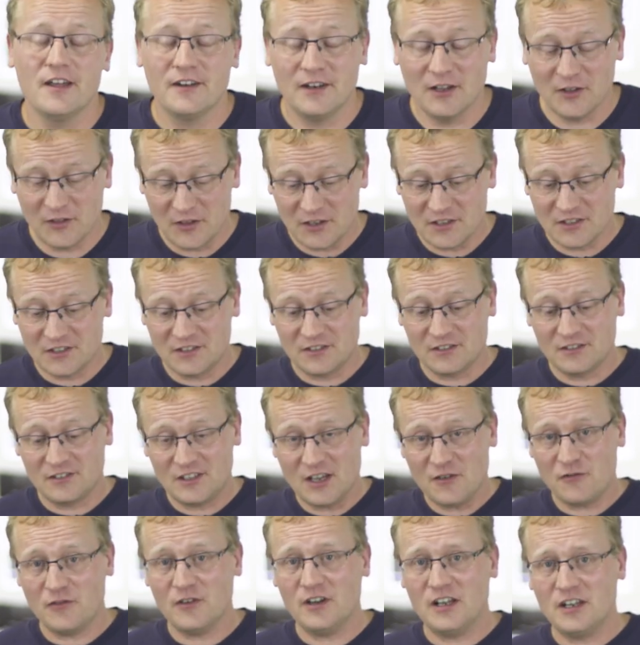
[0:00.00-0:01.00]
Now there's
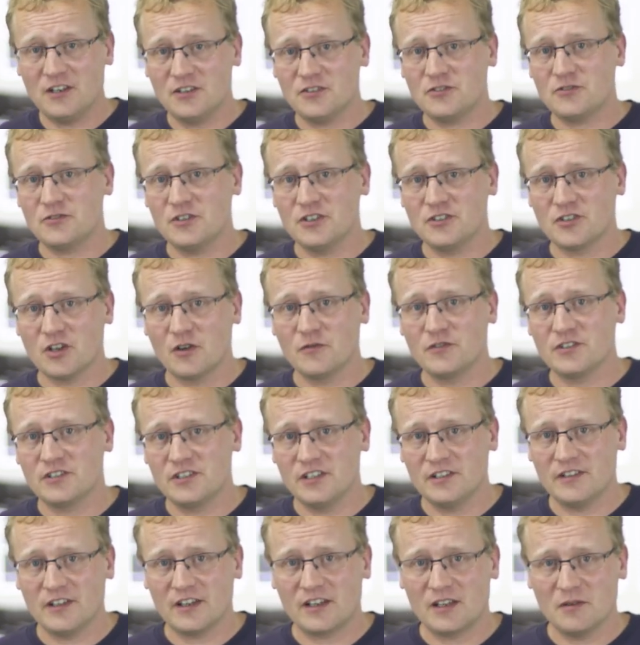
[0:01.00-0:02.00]
different industries
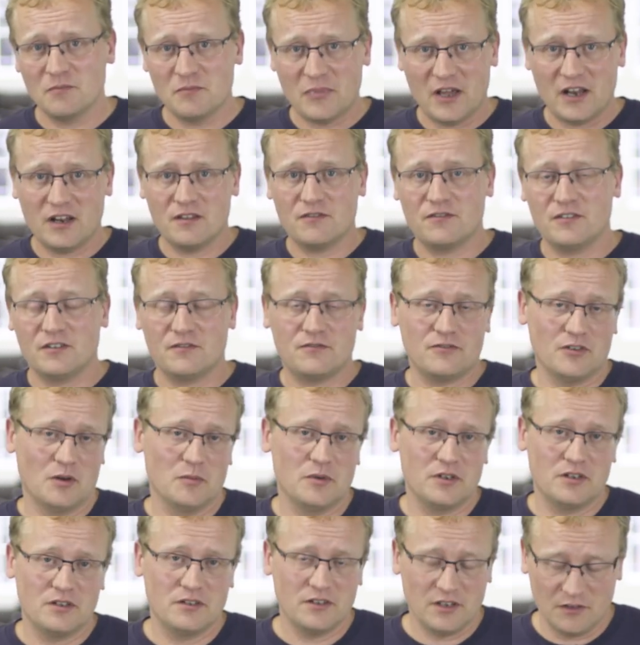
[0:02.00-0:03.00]
obviously that can benefit
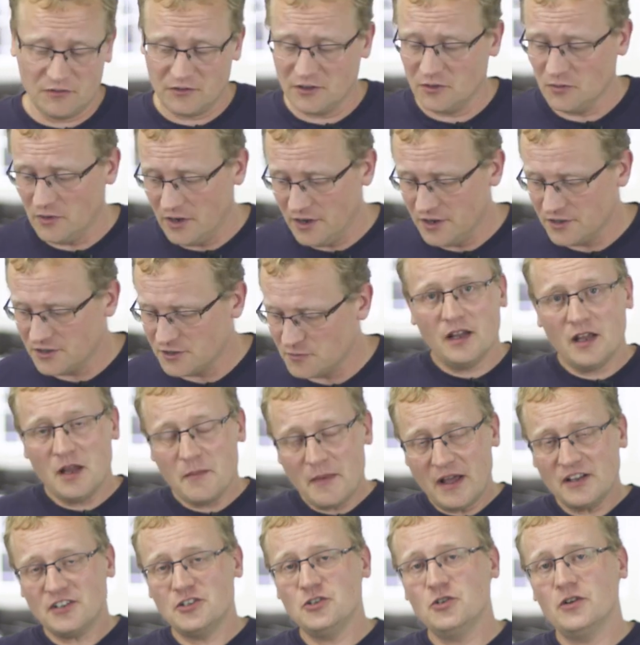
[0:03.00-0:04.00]
from it in different ways.
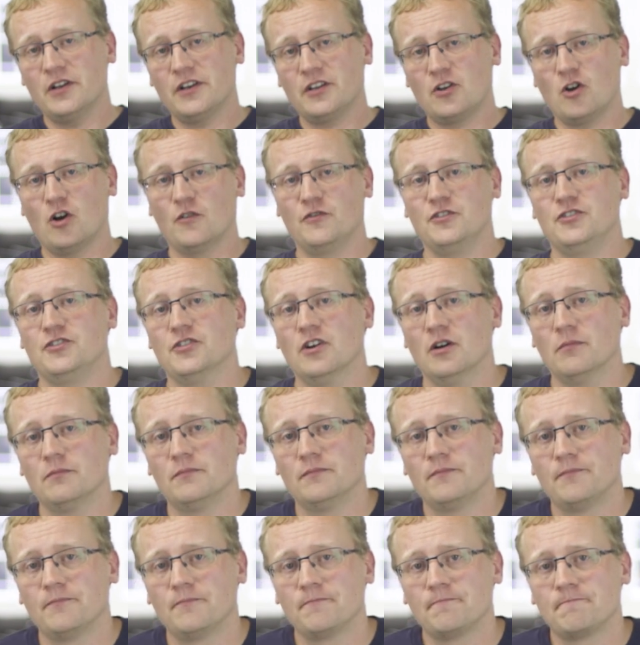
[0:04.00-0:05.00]
Imagine you're at a coffee shop
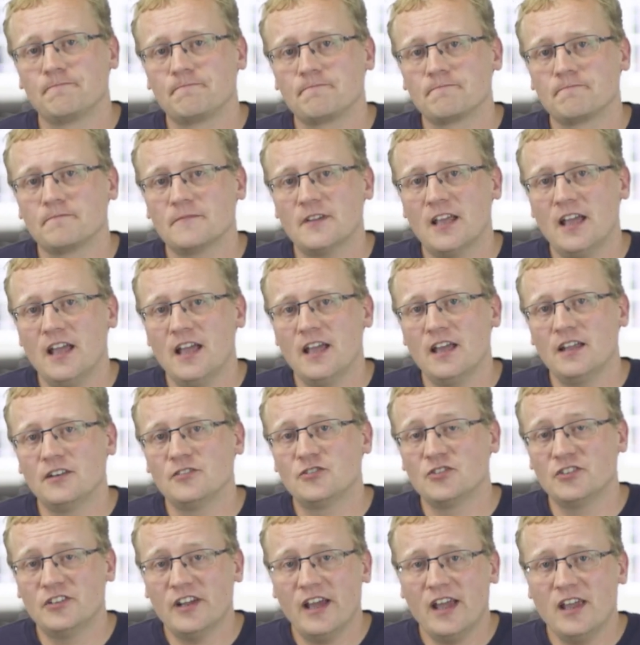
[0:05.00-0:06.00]

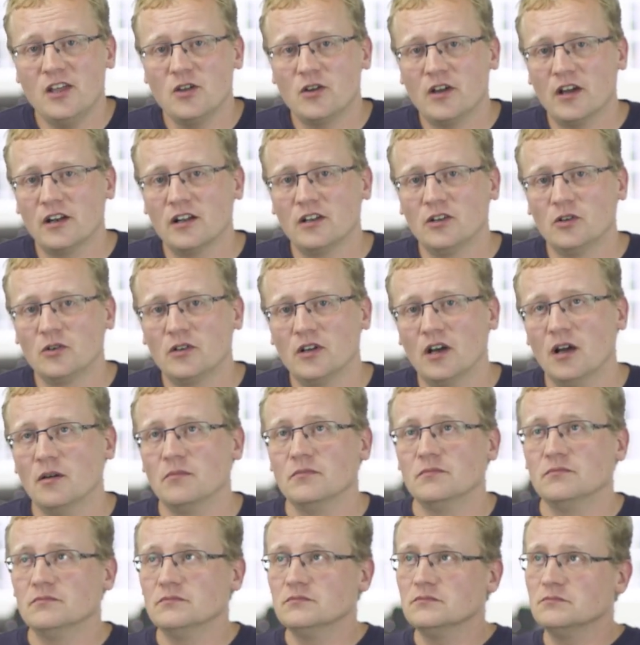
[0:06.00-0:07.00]
and today you kind of look
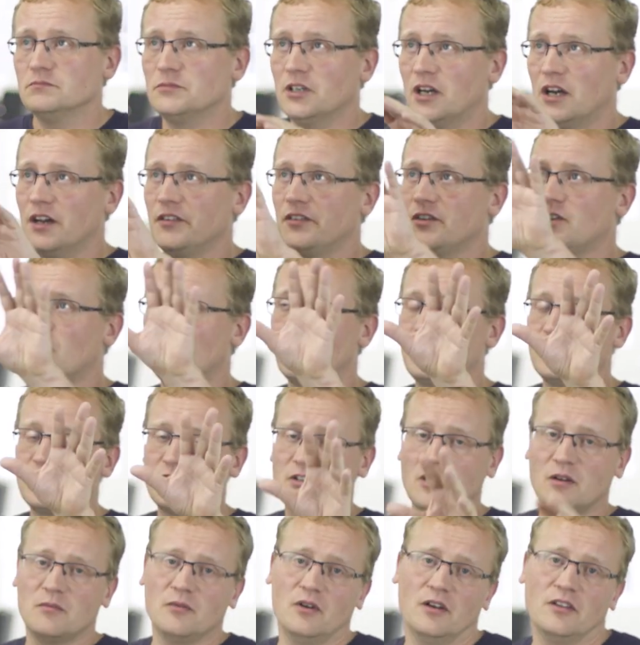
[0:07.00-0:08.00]
up behind the coffee
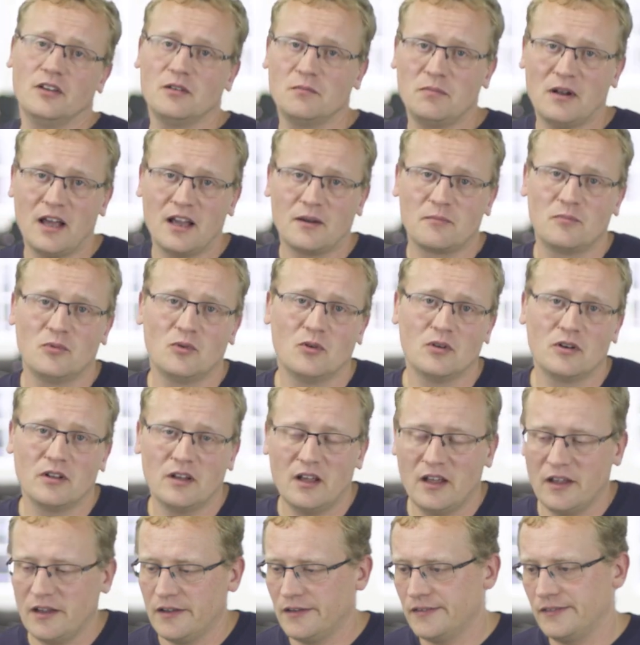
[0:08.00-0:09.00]
shop on the blackboard
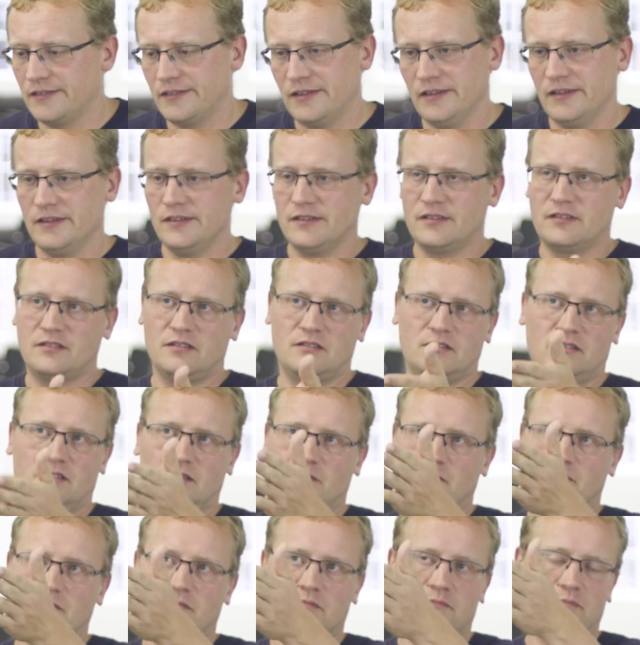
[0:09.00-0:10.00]
and there's
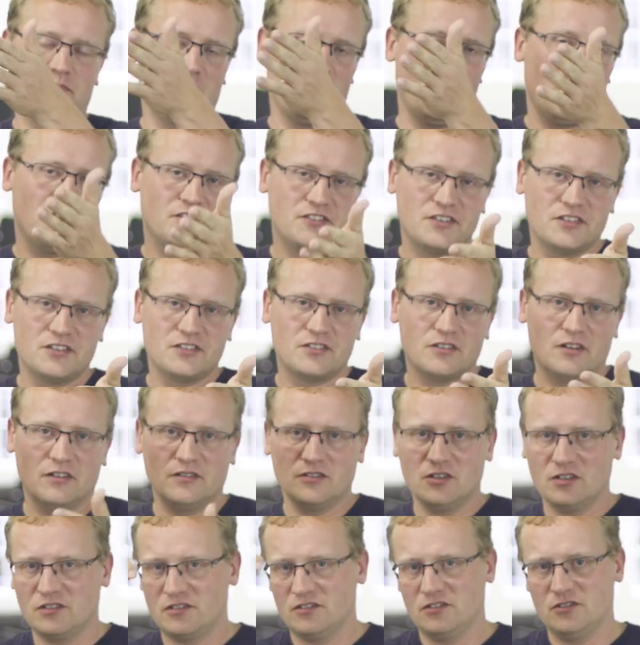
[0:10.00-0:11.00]
some prices
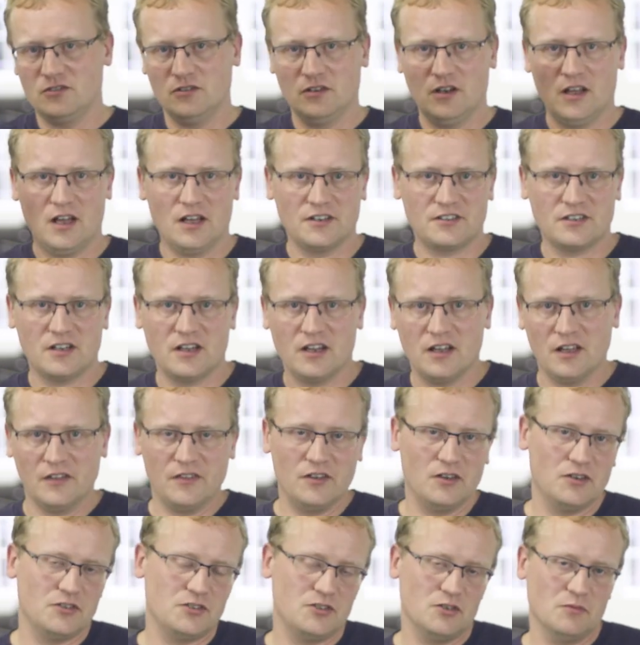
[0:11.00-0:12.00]
on this is your latte
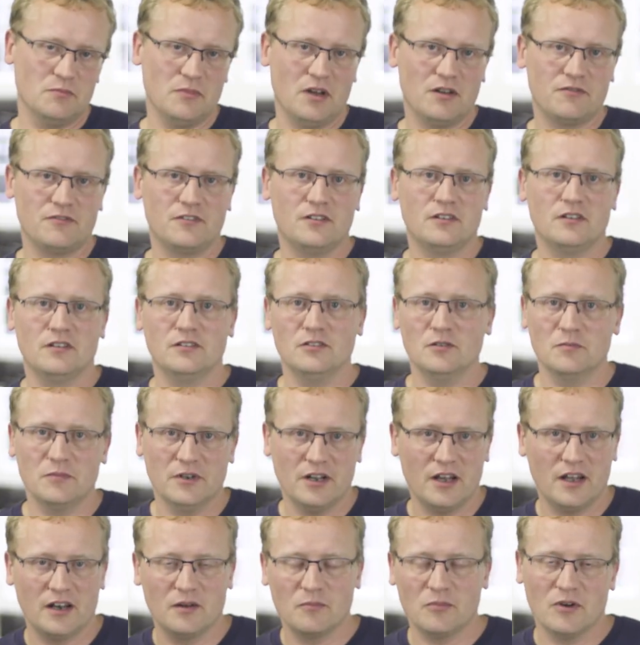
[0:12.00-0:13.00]
and there's your muffin and your
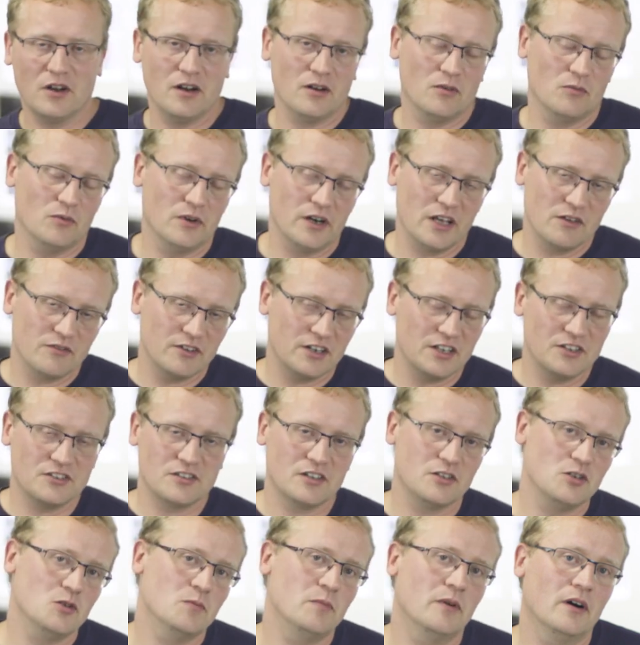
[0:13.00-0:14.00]
banana bread or whatever it
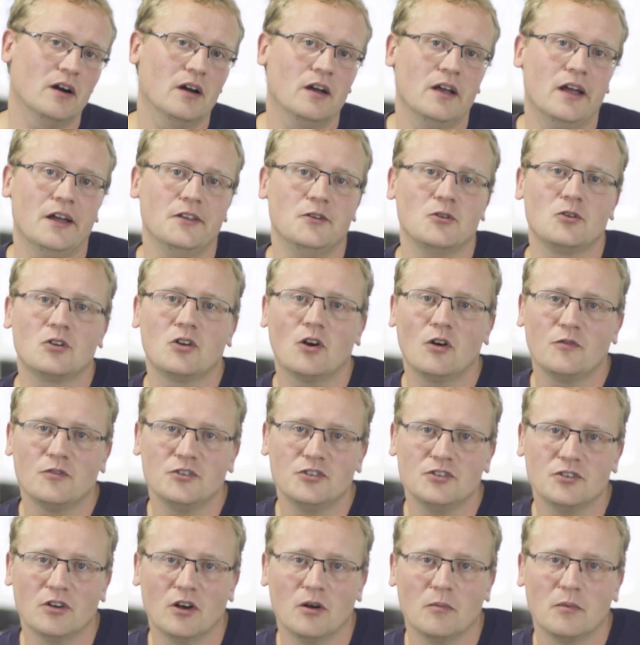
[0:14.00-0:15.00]
is that you buy at your
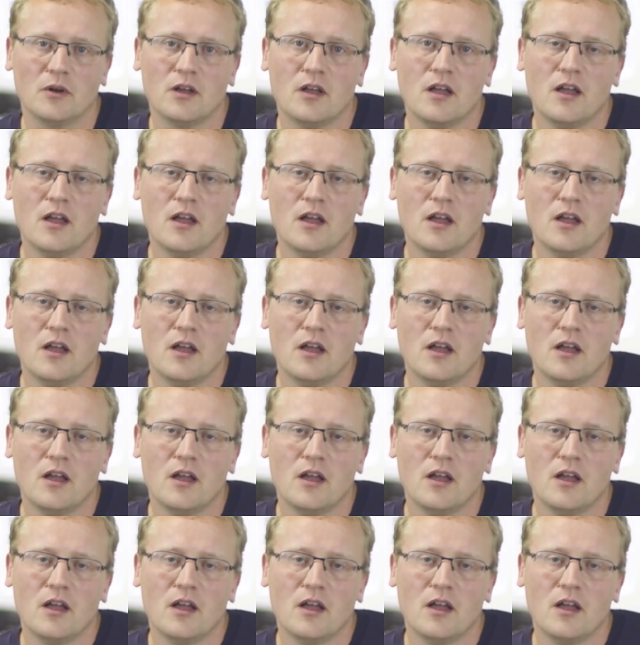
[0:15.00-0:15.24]
coffee shop.